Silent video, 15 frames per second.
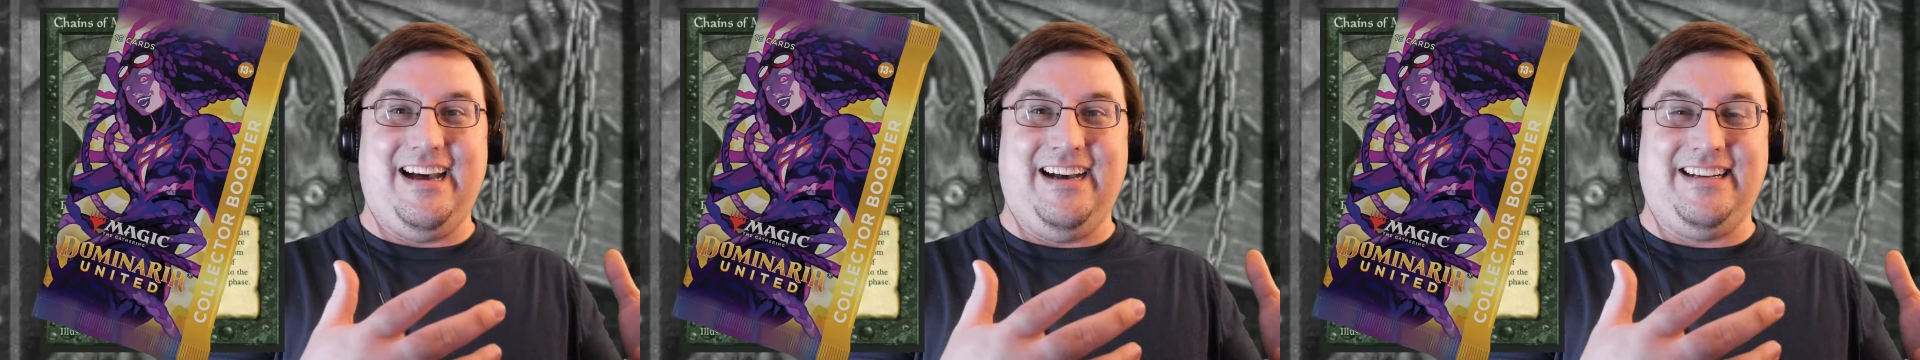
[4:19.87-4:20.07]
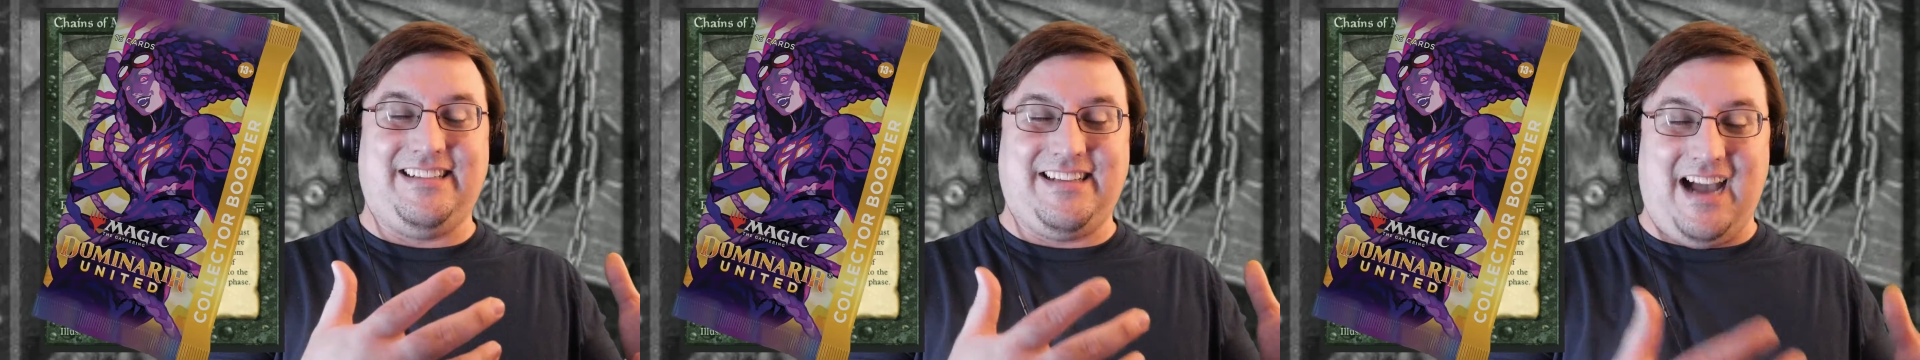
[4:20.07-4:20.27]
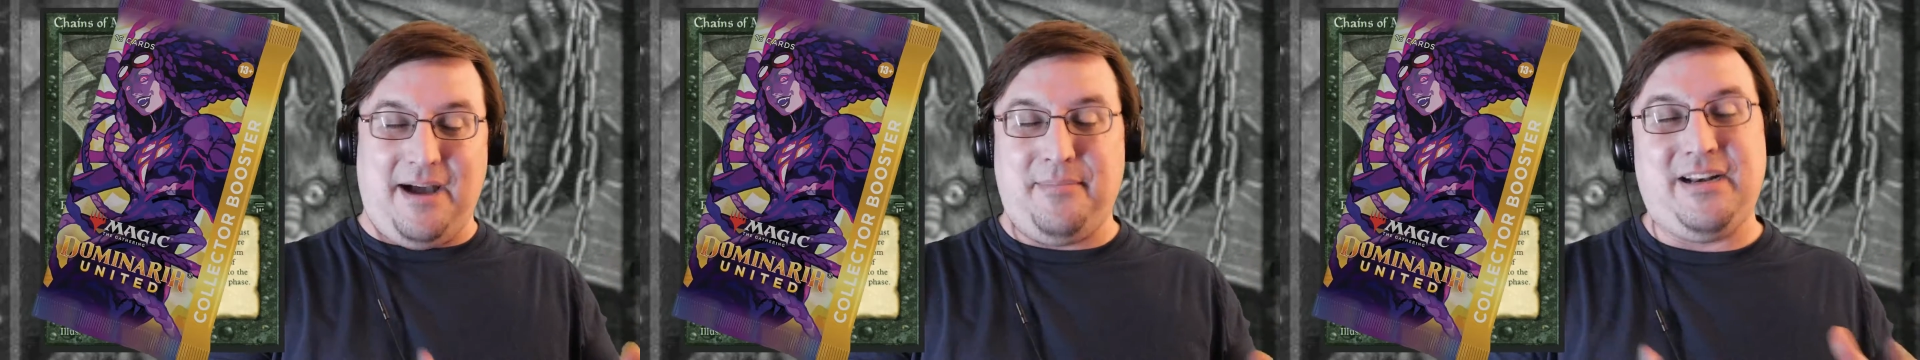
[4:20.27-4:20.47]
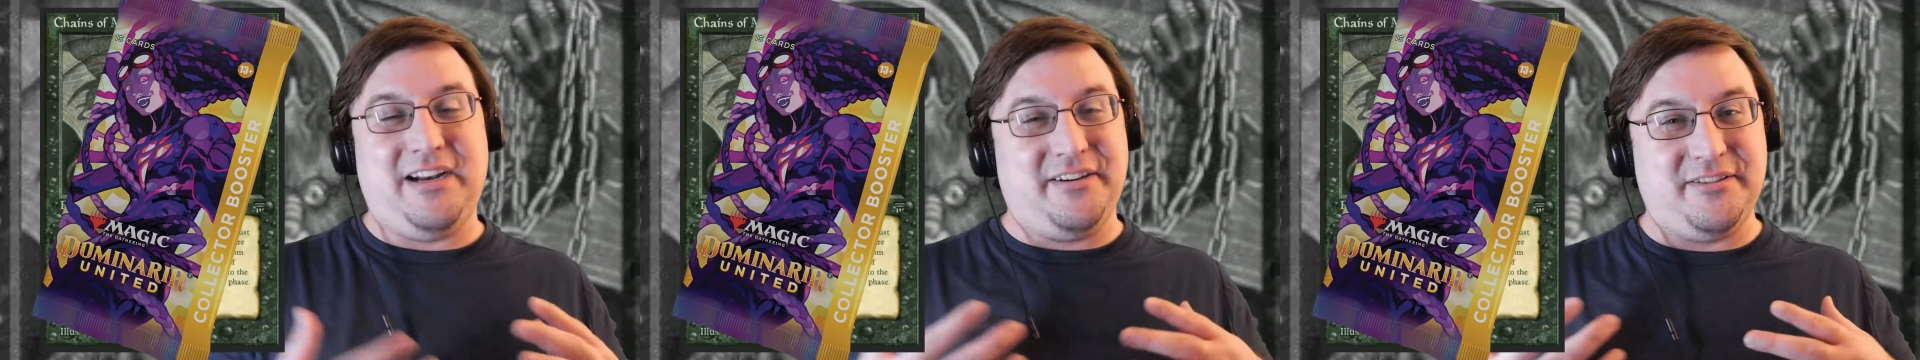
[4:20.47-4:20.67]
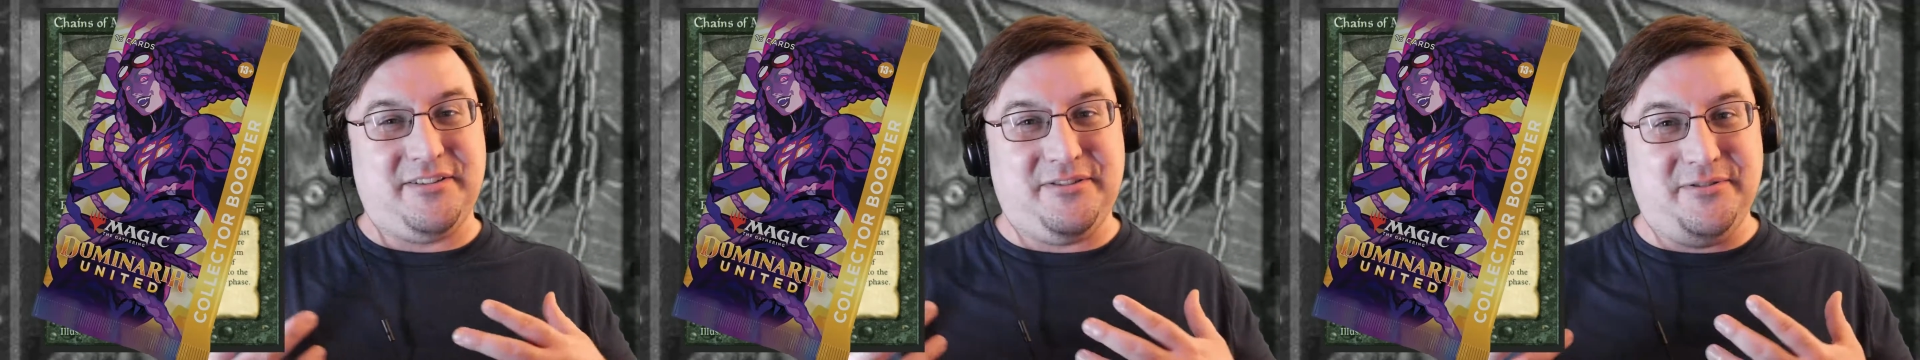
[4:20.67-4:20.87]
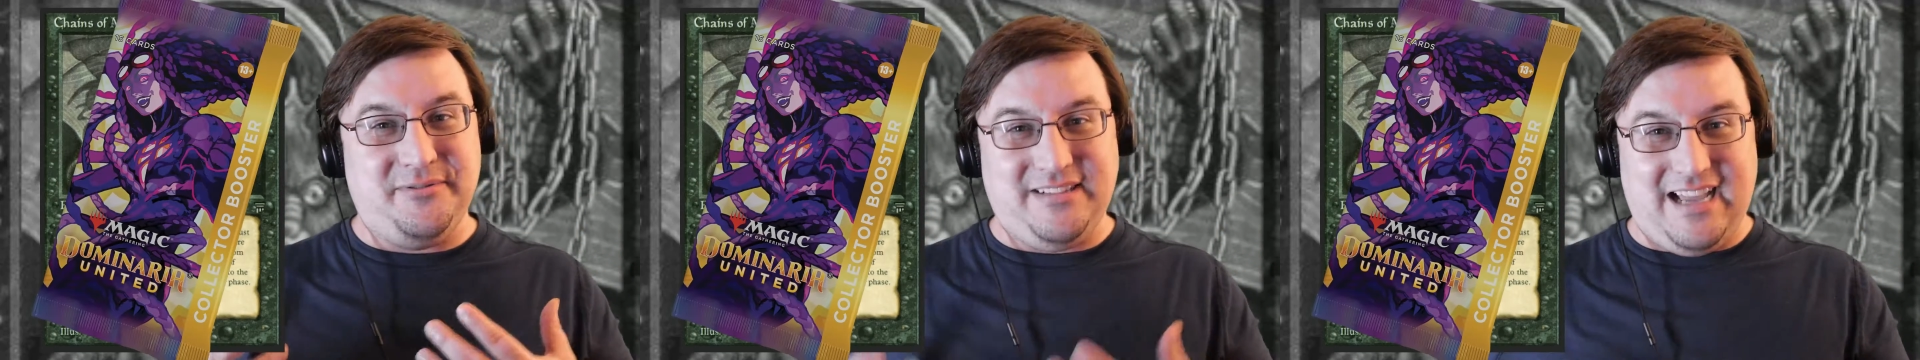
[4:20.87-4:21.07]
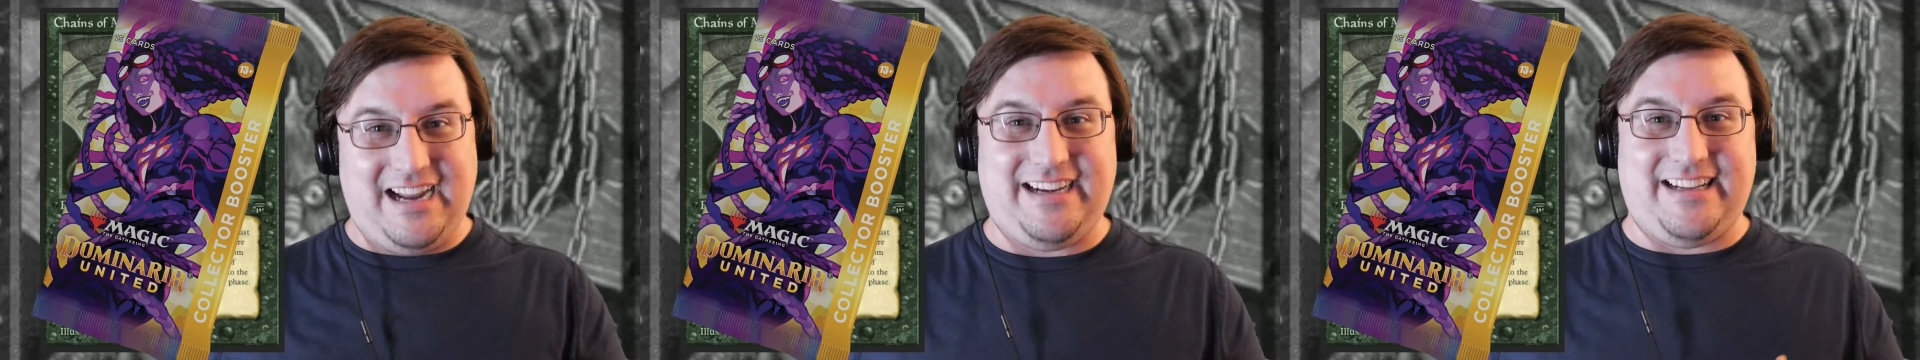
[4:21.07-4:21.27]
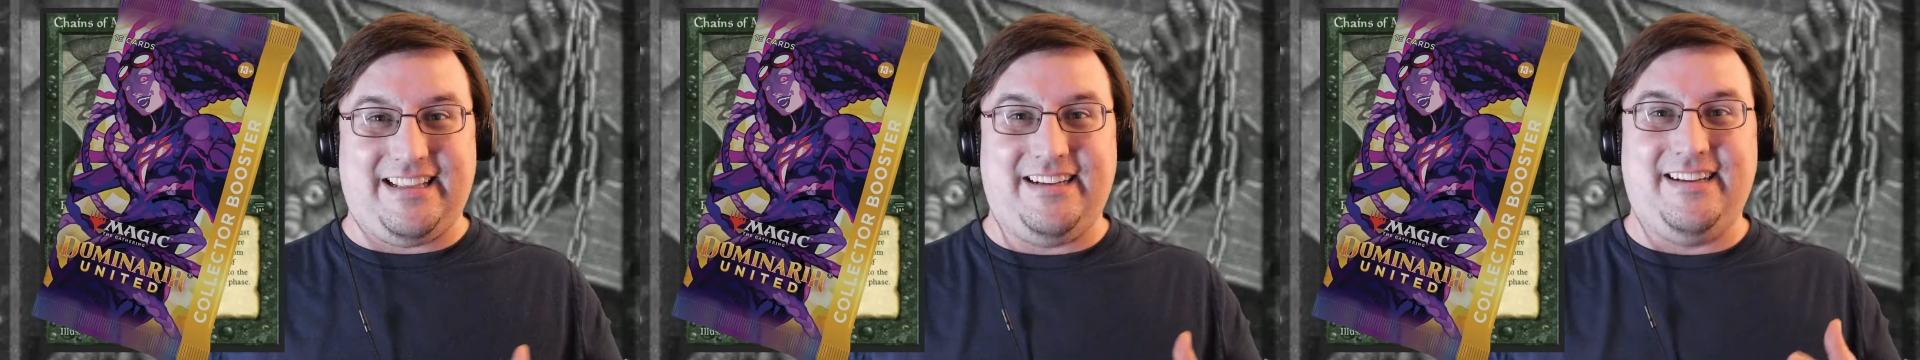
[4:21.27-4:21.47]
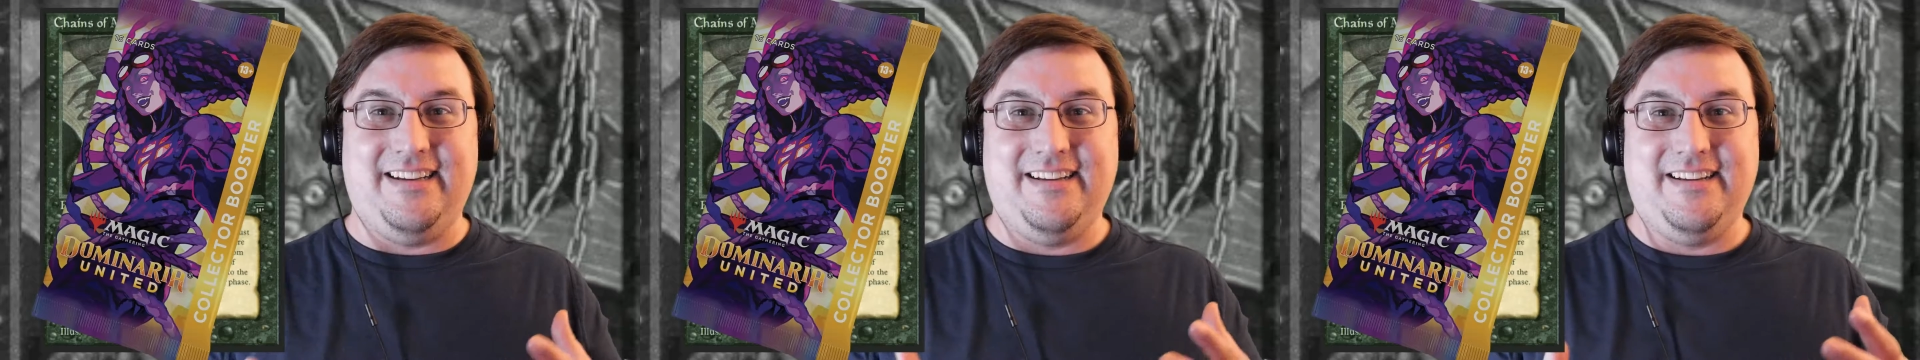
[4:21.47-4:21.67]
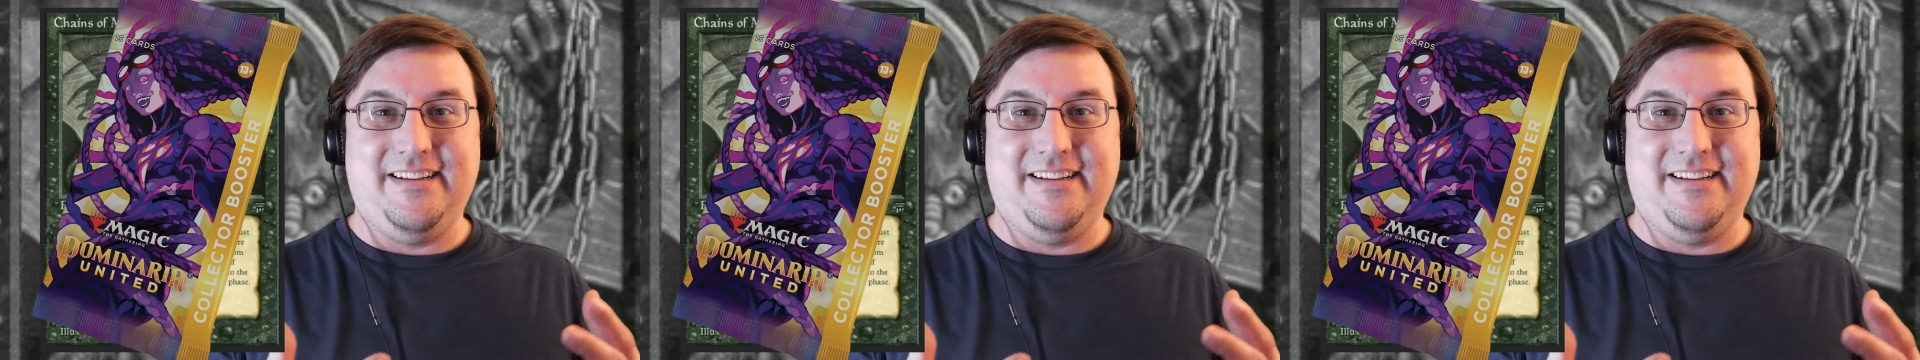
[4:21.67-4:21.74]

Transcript: a Dominaria United